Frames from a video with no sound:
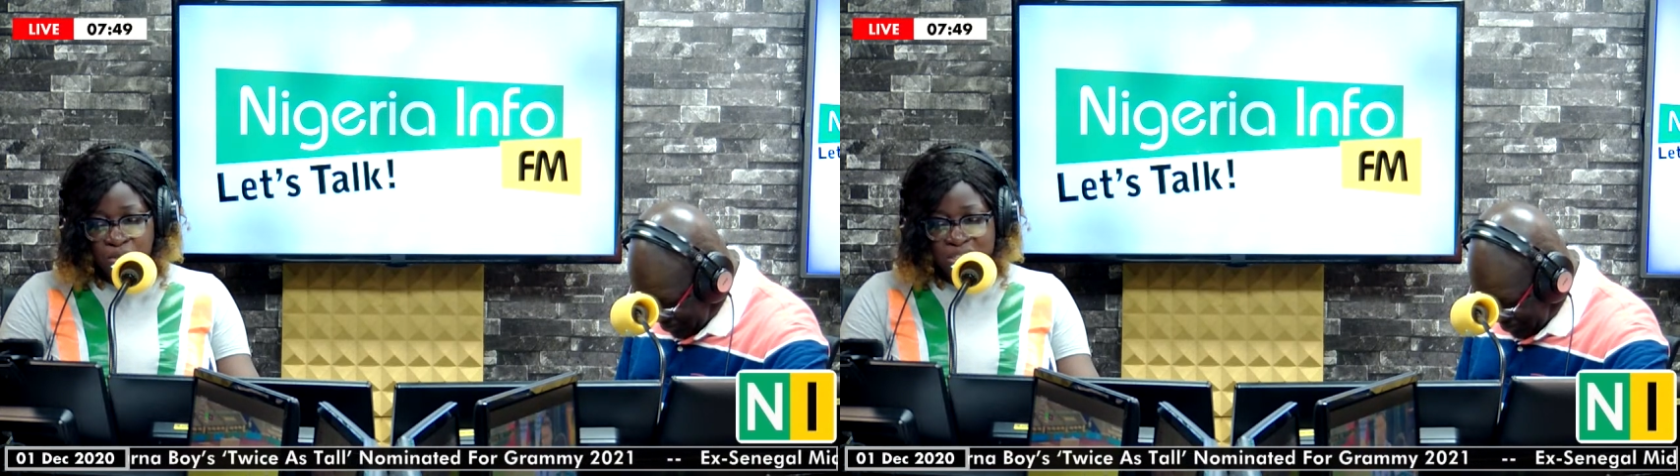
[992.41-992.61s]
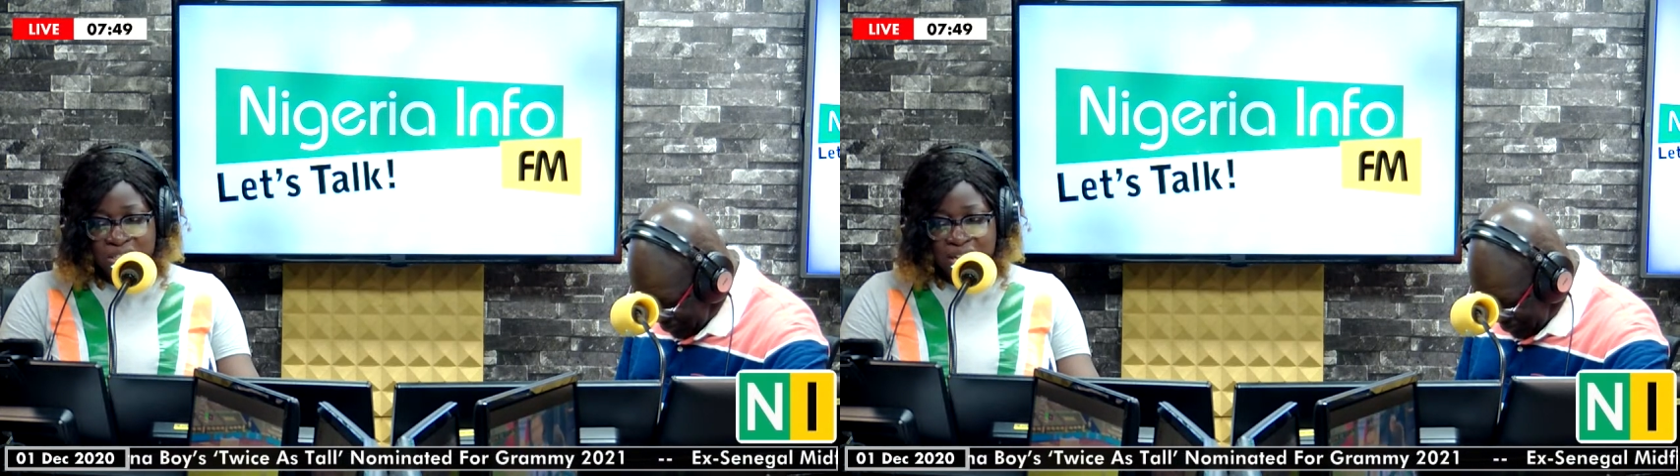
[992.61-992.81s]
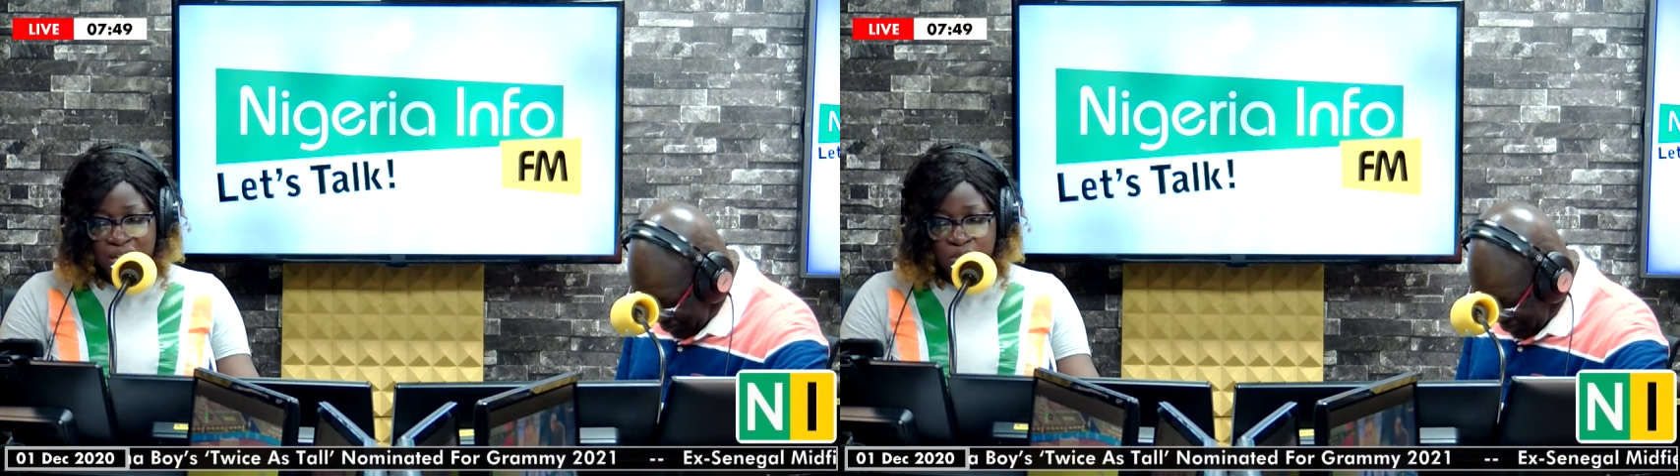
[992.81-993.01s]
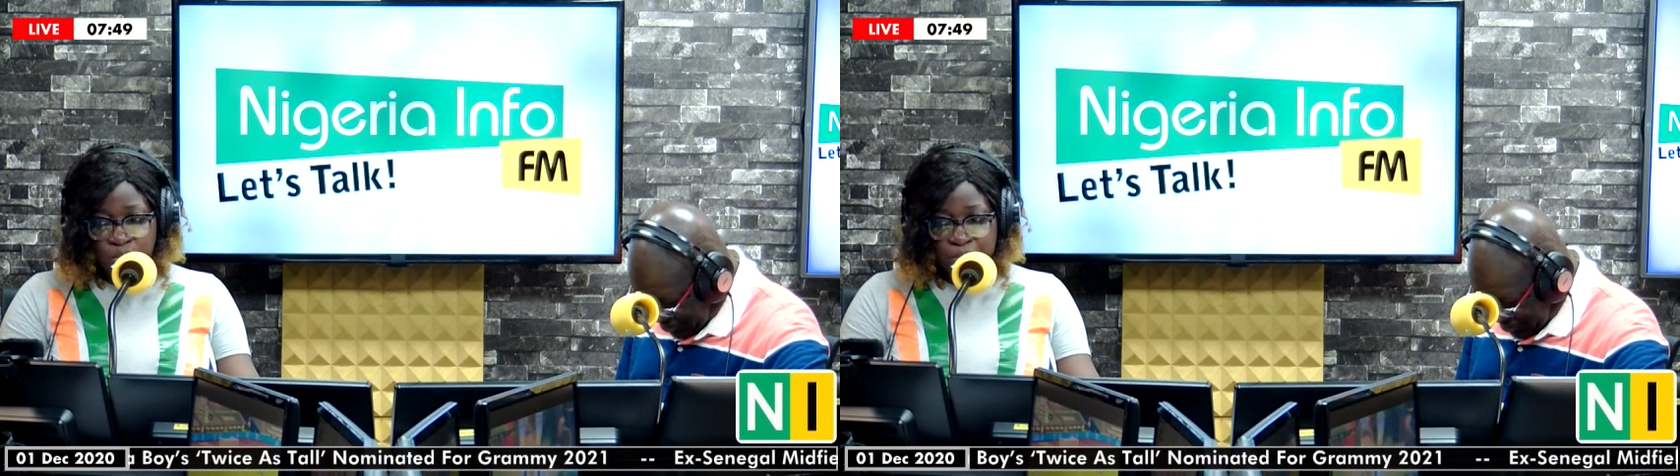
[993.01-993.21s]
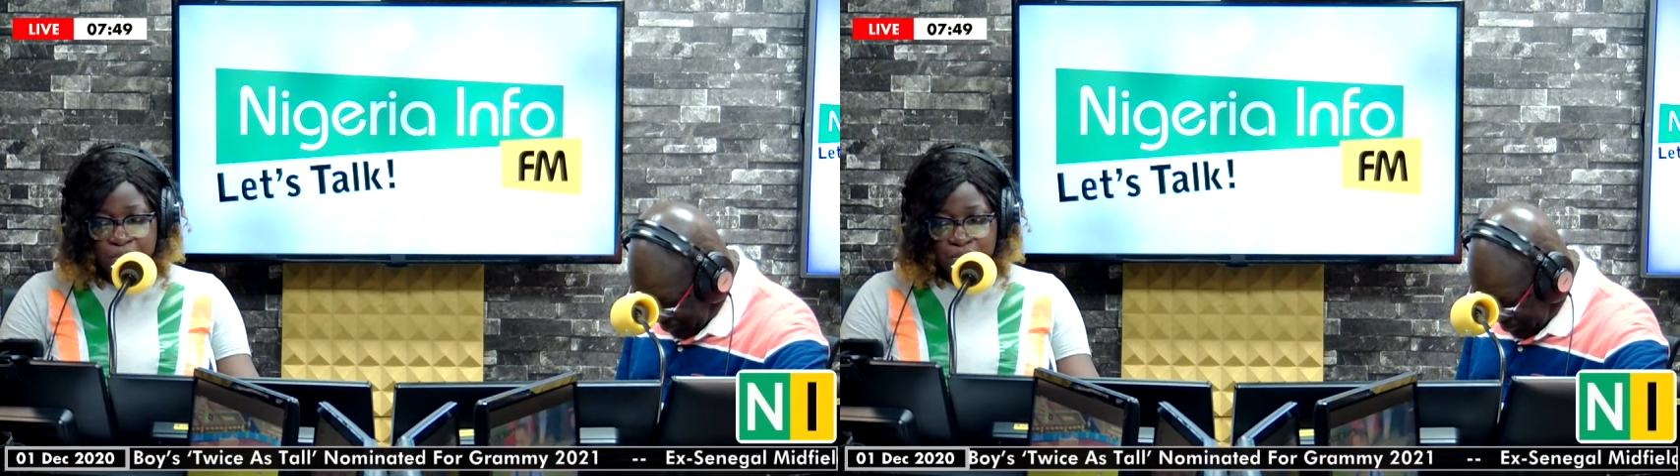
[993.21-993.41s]
who denied us
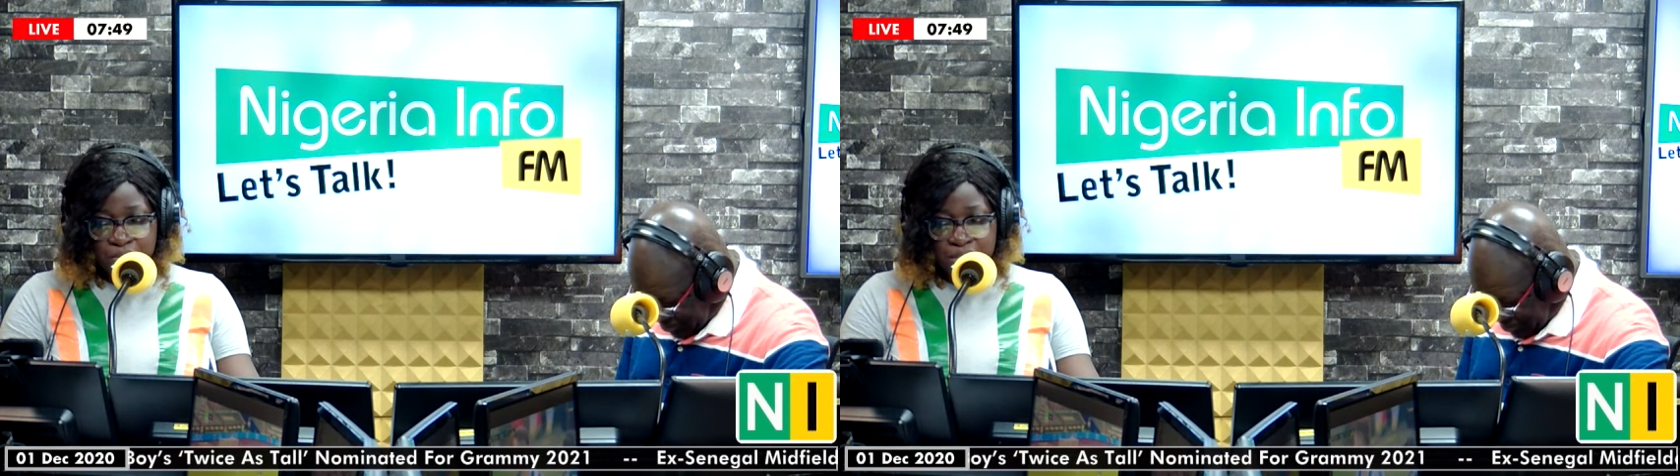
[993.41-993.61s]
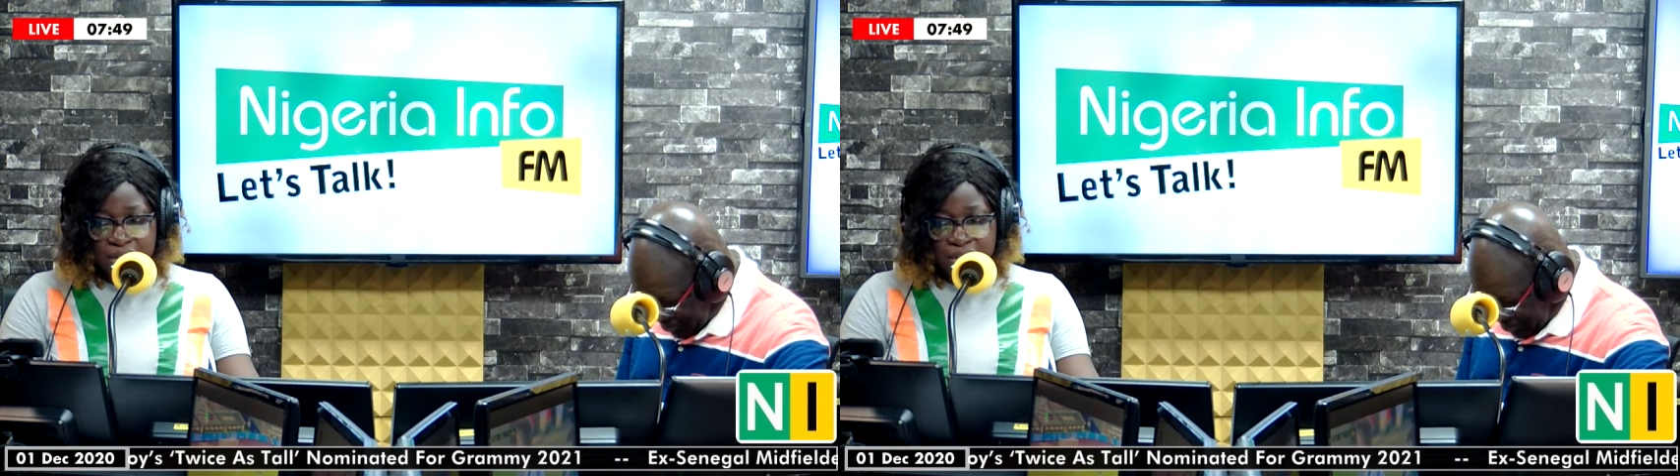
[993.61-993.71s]
a weapon,